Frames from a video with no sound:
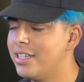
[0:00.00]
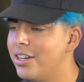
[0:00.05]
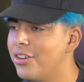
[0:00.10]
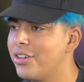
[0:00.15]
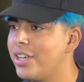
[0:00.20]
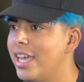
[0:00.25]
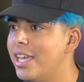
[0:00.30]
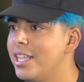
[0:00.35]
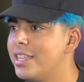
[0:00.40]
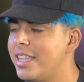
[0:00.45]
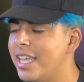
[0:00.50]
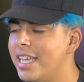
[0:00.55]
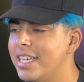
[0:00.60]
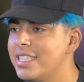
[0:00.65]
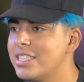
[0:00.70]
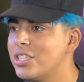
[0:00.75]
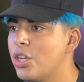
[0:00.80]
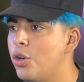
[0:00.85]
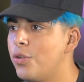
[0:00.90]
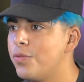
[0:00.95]
Okay?
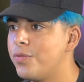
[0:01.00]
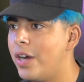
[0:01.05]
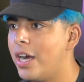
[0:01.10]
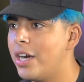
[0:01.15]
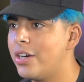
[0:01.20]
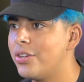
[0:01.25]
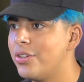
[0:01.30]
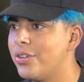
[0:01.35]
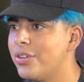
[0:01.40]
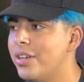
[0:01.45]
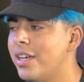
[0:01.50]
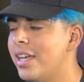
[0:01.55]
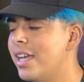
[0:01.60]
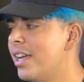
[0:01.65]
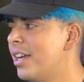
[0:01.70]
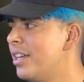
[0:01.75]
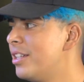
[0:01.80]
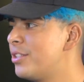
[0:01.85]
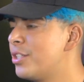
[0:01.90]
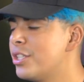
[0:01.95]
Things go viral
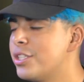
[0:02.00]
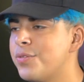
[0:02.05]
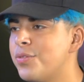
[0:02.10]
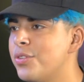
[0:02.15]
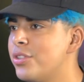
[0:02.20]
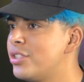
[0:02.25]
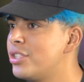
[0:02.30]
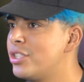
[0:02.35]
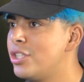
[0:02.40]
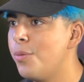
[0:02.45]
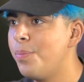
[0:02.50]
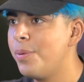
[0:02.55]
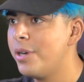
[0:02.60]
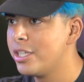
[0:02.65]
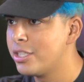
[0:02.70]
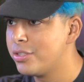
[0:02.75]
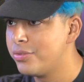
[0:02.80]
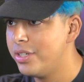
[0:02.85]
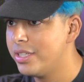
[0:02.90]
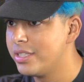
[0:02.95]
just for the
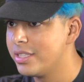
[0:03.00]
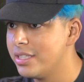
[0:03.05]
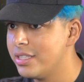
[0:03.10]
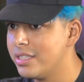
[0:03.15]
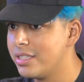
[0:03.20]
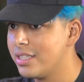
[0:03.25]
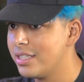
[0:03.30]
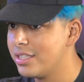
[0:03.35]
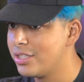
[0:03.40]
stupidest reasons.